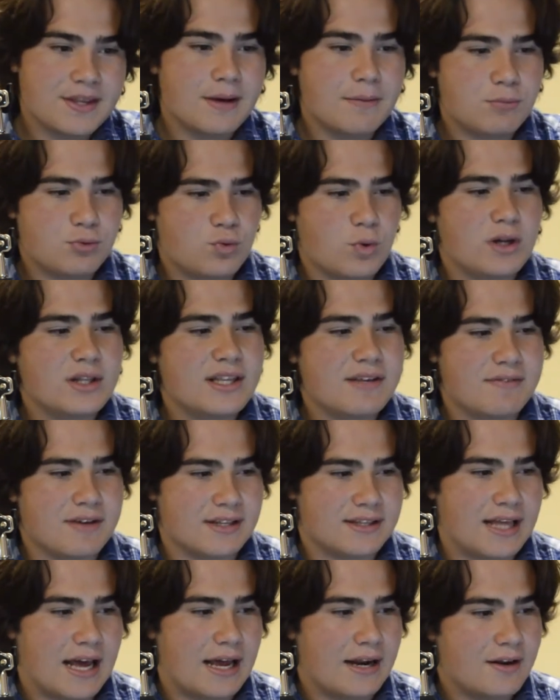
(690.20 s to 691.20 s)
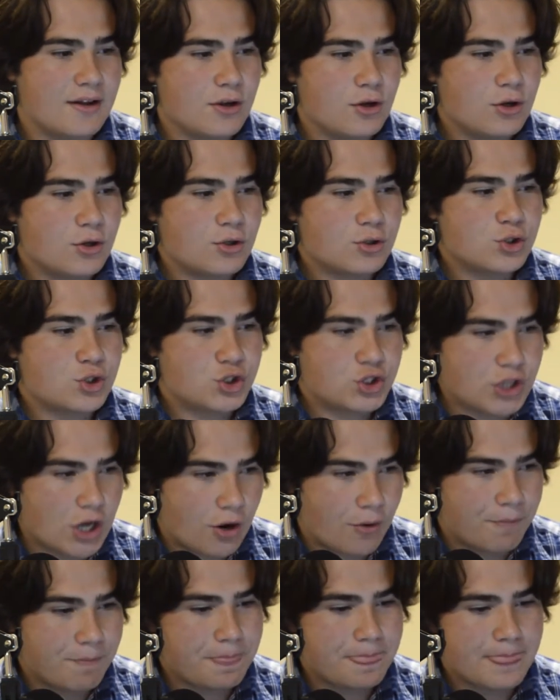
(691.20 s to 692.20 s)
Just want to leave it at that.
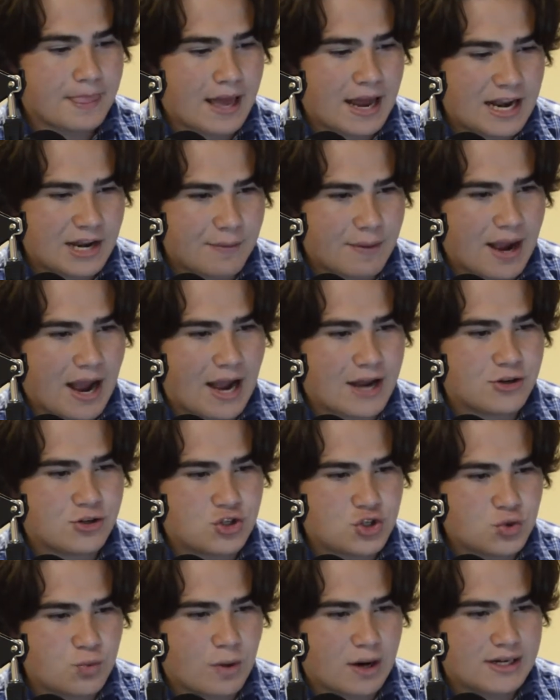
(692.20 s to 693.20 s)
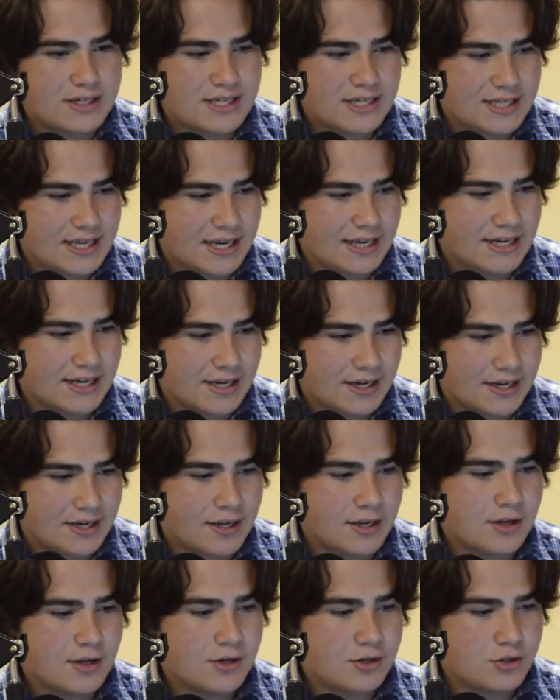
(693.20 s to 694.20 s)
So, anyway, I do want to get
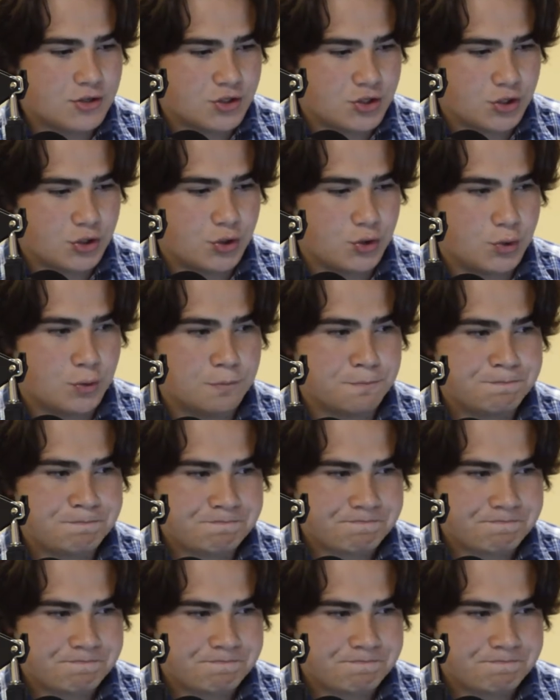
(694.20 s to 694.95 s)
into